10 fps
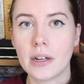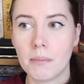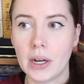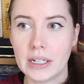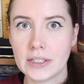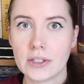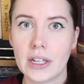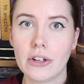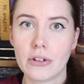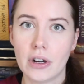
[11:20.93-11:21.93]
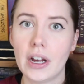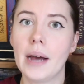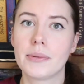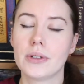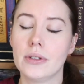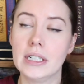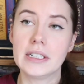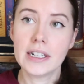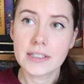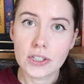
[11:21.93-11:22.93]
and money so that you're not absolutely
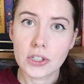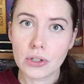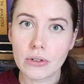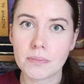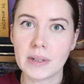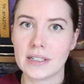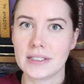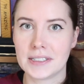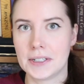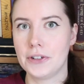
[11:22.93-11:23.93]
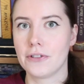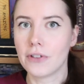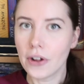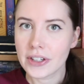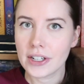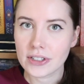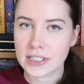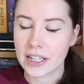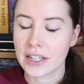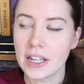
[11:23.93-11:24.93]
destitute, because it's not your fault that you're
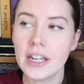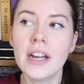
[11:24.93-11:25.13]
sick.